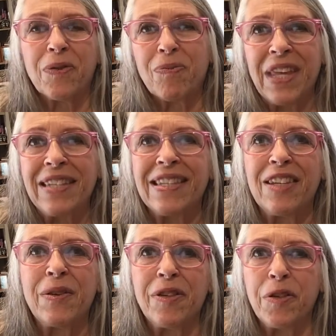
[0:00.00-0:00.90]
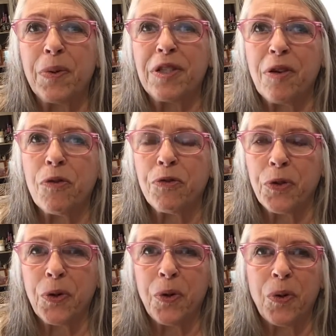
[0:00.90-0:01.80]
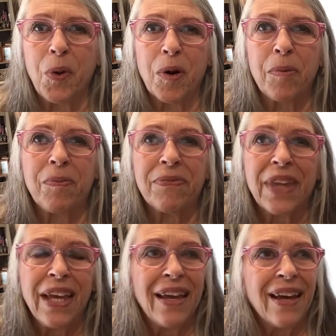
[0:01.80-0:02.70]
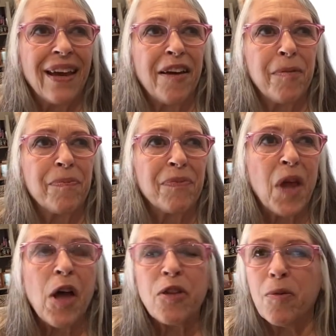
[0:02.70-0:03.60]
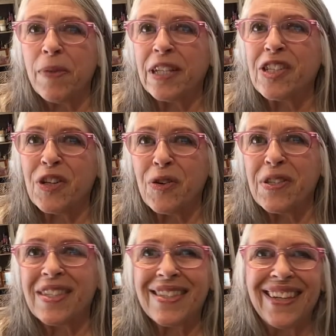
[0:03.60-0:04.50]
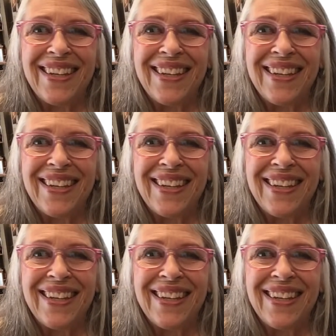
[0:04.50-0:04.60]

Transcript: things that you can do with tofu or other mixtures.